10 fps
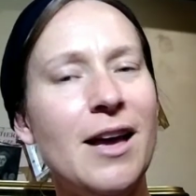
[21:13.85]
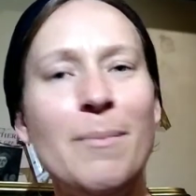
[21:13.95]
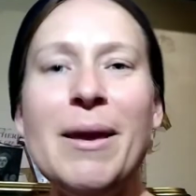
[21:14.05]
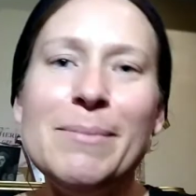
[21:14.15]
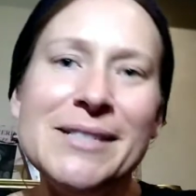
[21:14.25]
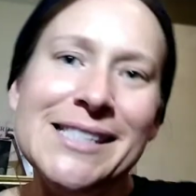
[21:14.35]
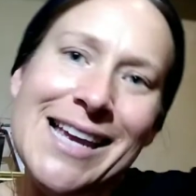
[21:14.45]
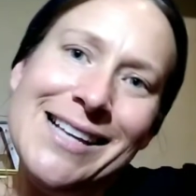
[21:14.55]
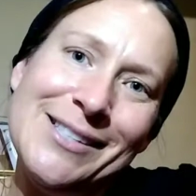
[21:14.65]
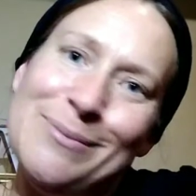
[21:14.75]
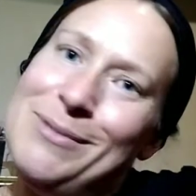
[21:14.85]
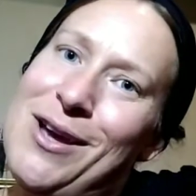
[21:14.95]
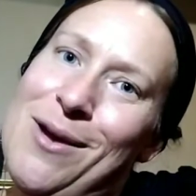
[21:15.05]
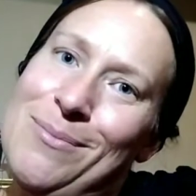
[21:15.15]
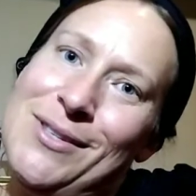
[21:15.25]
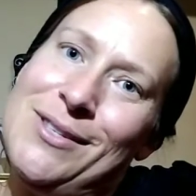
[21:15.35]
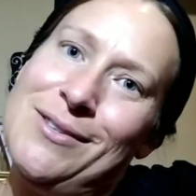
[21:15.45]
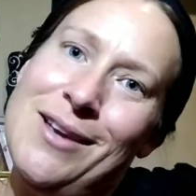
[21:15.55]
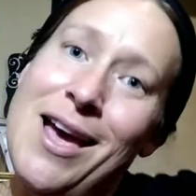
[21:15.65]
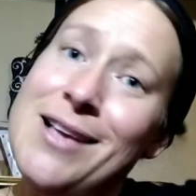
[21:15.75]
I make mistakes
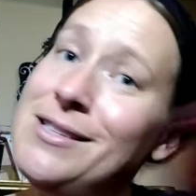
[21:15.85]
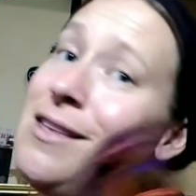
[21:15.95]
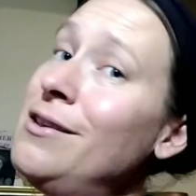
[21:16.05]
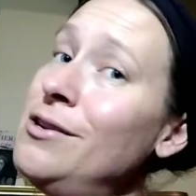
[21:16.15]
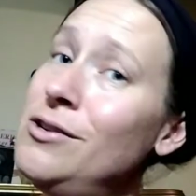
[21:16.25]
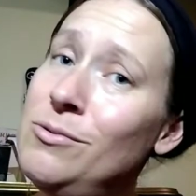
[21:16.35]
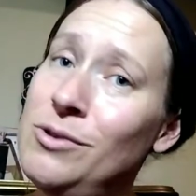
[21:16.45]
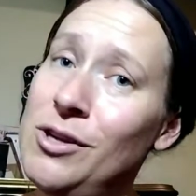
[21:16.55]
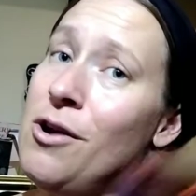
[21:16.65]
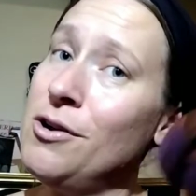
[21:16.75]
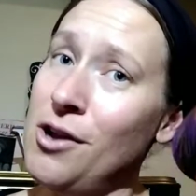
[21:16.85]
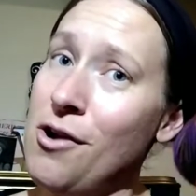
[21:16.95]
sometimes. It has nothing to do with the yarn.